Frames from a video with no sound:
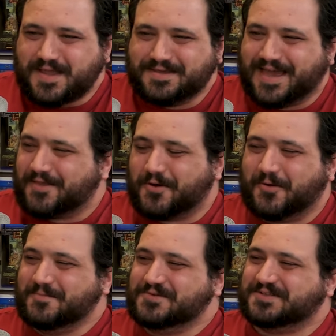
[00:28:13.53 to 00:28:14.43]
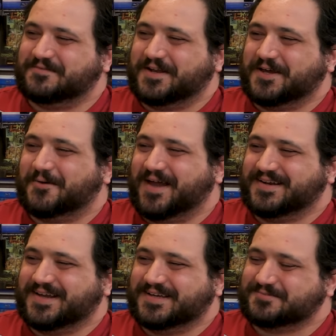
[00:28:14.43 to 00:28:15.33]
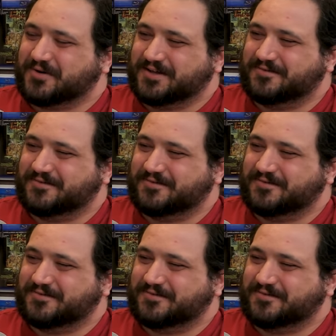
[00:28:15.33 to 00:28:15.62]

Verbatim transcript: yeah the whole music video ending is pretty